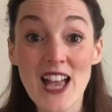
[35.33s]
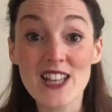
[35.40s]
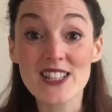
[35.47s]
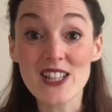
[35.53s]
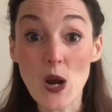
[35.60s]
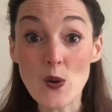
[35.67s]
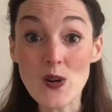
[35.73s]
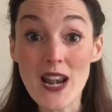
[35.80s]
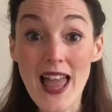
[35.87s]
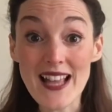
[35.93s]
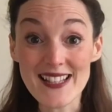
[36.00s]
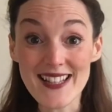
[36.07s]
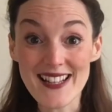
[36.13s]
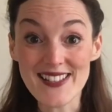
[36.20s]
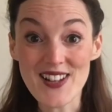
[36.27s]
So
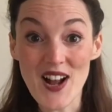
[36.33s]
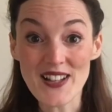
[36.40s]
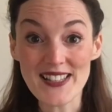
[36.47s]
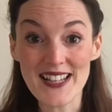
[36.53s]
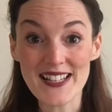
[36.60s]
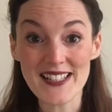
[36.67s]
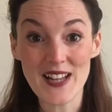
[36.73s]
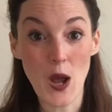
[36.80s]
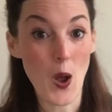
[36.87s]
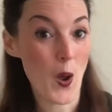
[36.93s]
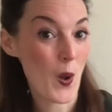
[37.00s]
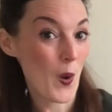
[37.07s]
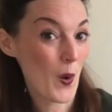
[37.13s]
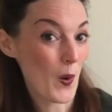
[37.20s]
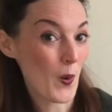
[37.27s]
let's get started
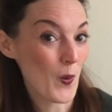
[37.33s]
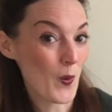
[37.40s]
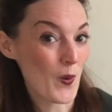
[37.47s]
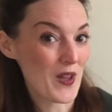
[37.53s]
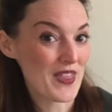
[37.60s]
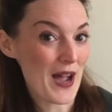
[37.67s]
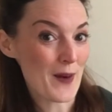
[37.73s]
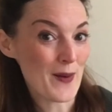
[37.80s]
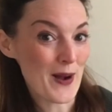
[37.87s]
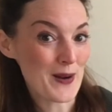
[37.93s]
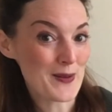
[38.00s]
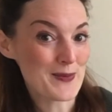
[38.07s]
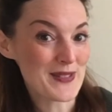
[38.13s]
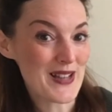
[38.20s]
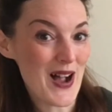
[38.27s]
with our
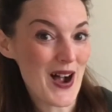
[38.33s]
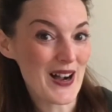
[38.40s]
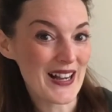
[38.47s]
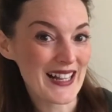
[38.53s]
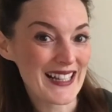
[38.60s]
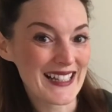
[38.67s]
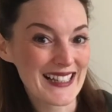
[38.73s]
welcome song.